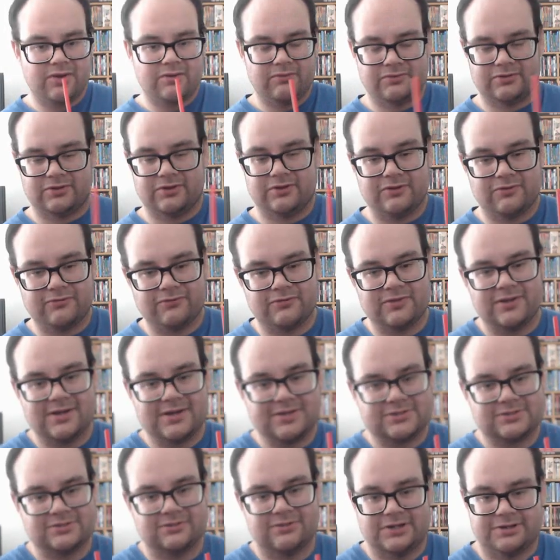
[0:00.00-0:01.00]
With Arnold
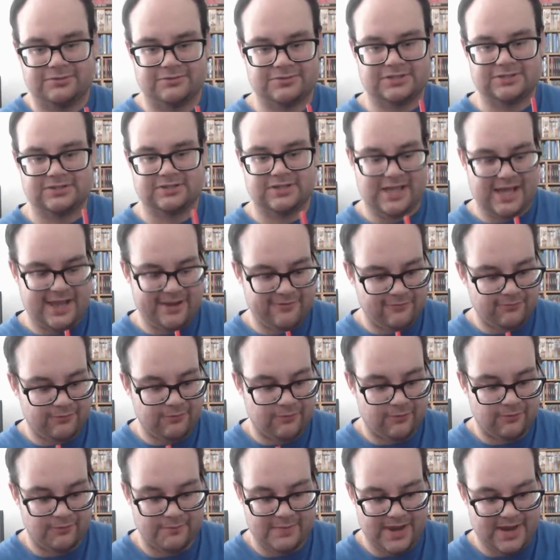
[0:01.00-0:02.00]
Colosso, it was just
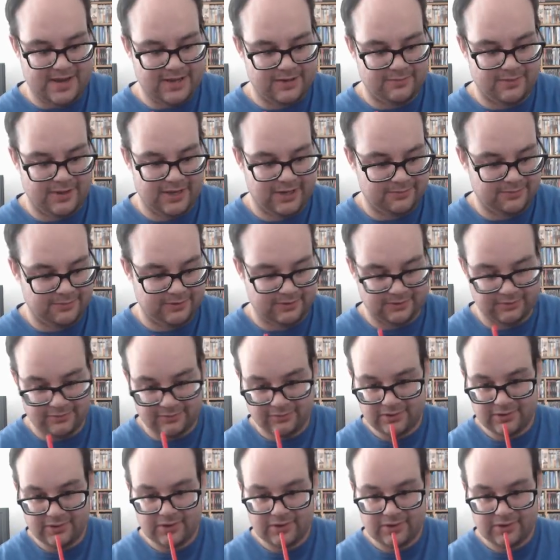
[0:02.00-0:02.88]
laughable and bad, in my opinion.